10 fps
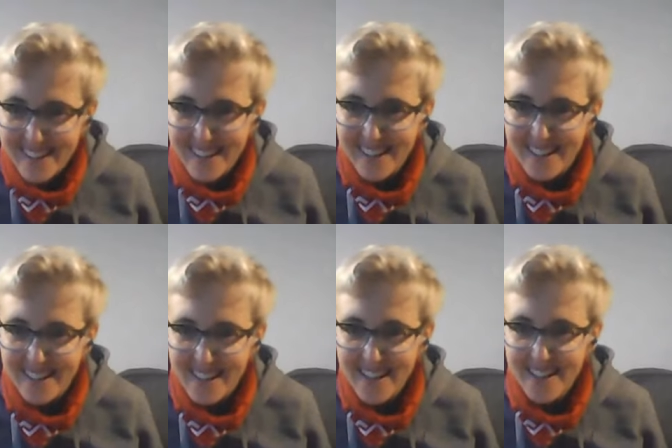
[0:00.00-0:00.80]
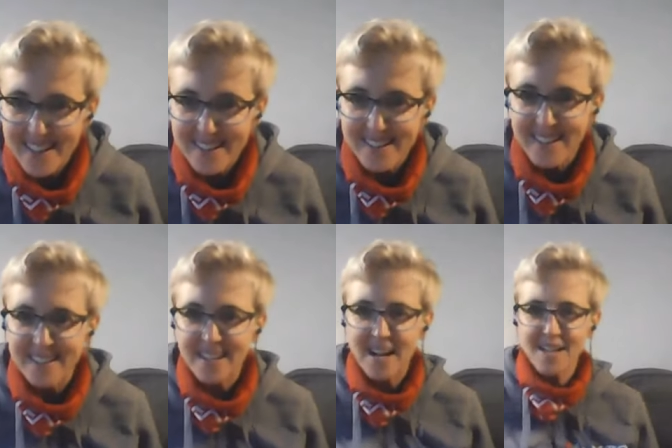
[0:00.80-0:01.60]
And Eddie
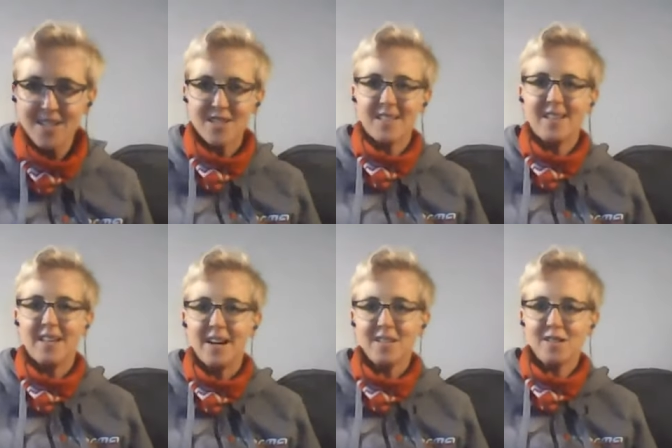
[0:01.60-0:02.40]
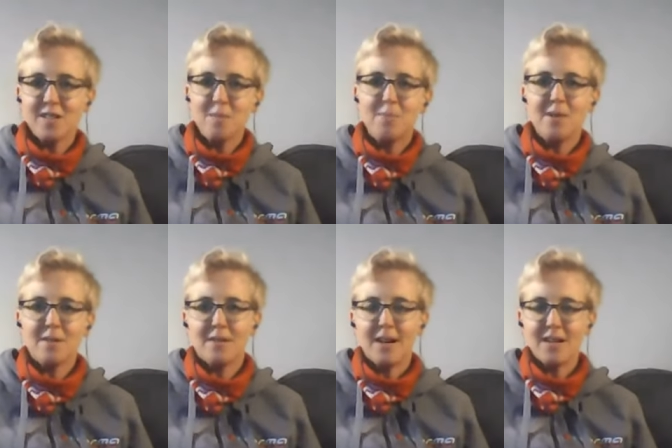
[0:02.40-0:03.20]
and Andrzej, Andrzej
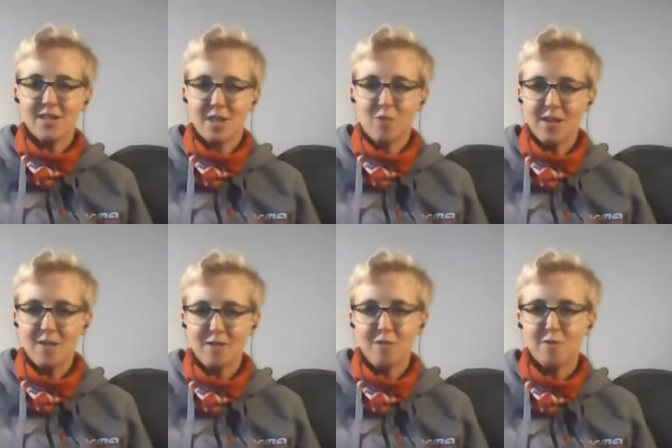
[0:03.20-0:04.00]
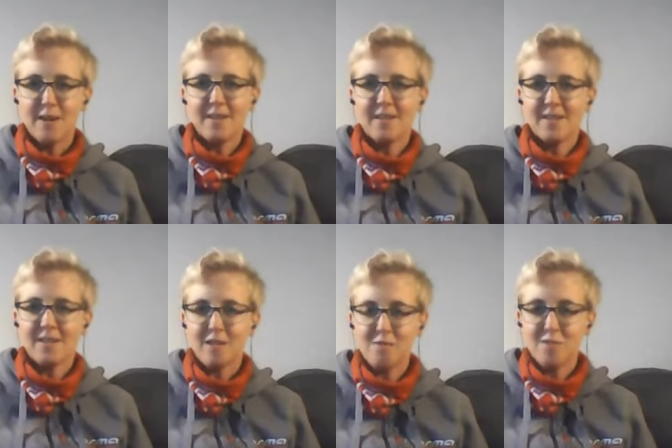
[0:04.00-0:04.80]
Piro. Andrzej, when do you finally
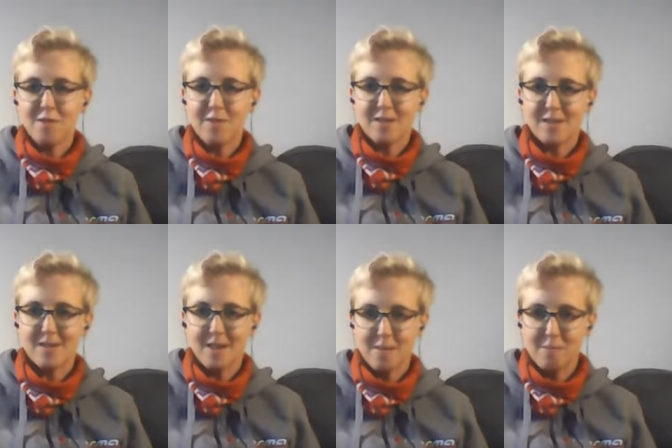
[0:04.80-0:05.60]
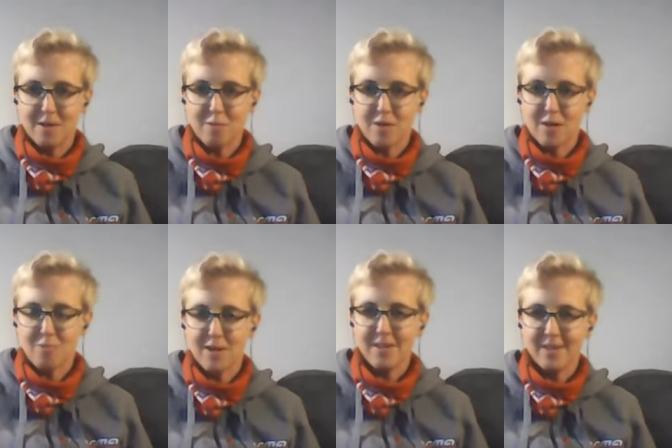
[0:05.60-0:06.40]
go with us somewhere? We are
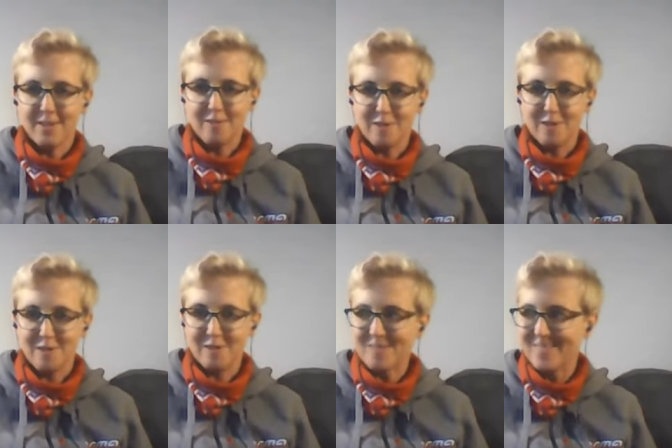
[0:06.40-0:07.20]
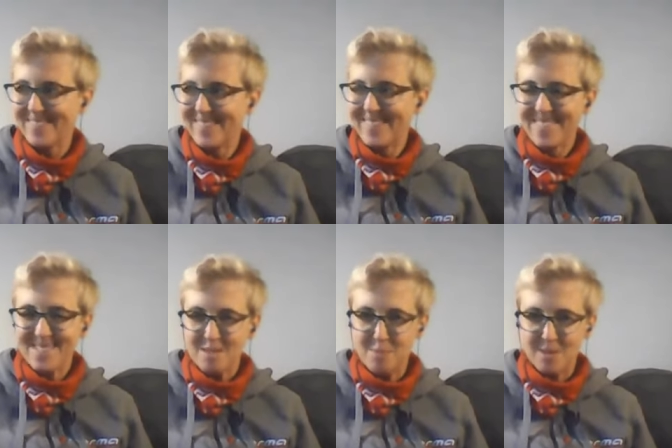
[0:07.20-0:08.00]
waiting for you.
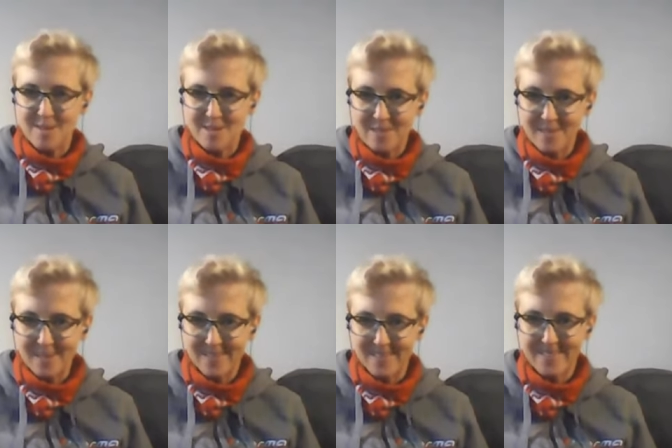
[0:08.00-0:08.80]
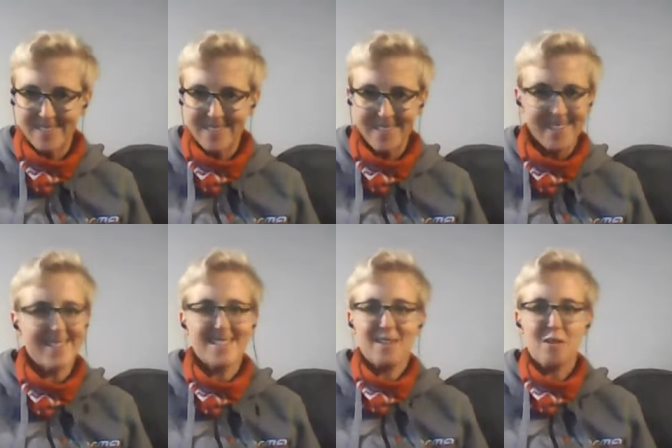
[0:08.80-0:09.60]
It's been so long.
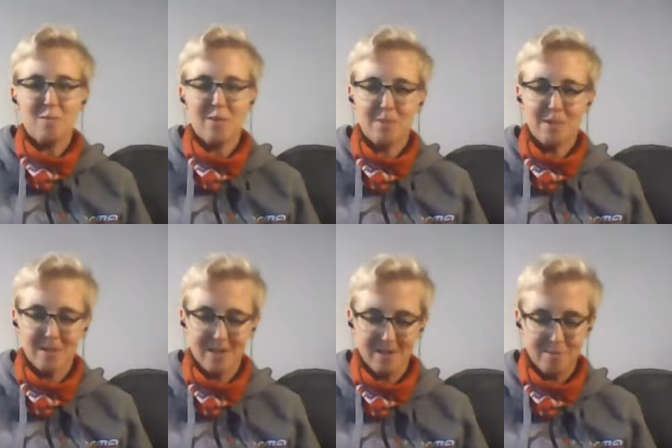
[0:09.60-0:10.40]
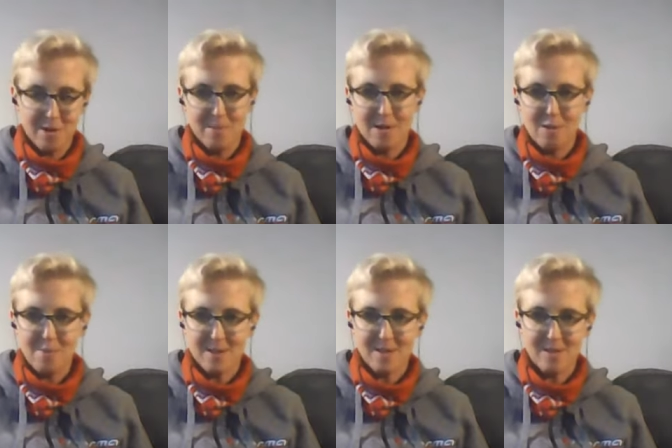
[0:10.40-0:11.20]
Yes, I hope the border will be
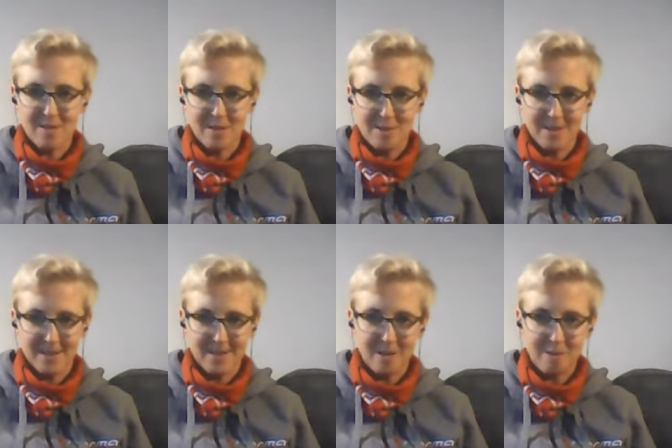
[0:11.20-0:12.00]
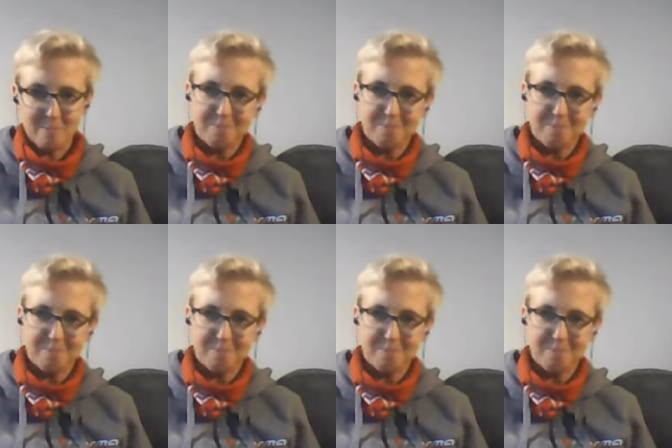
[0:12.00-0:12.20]
open soon and we can go.